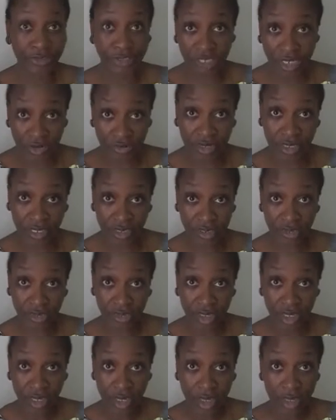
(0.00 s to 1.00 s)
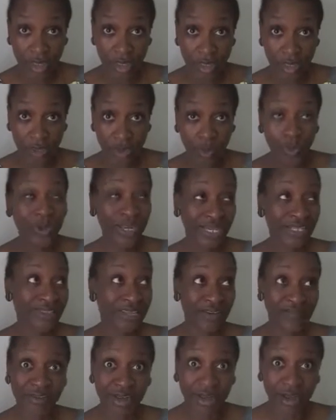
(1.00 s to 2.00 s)
serious. We need
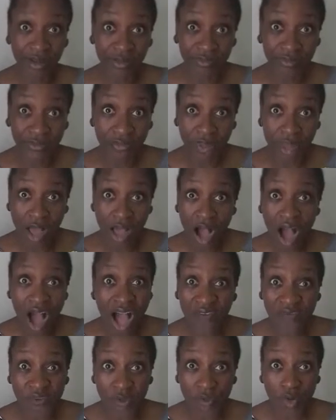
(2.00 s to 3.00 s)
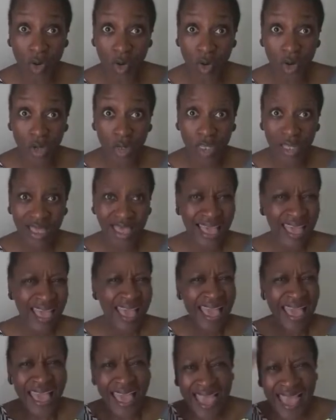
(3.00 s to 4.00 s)
to have a laugh. After all,
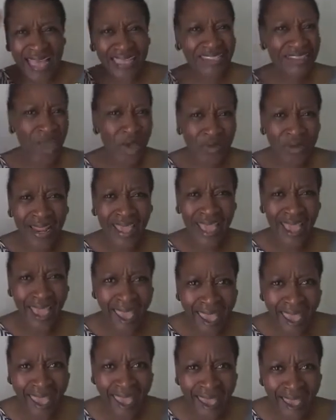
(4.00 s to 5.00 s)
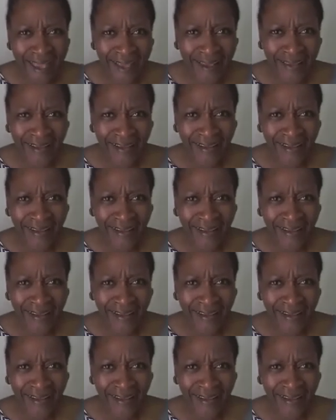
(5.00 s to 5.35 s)
it's only hair.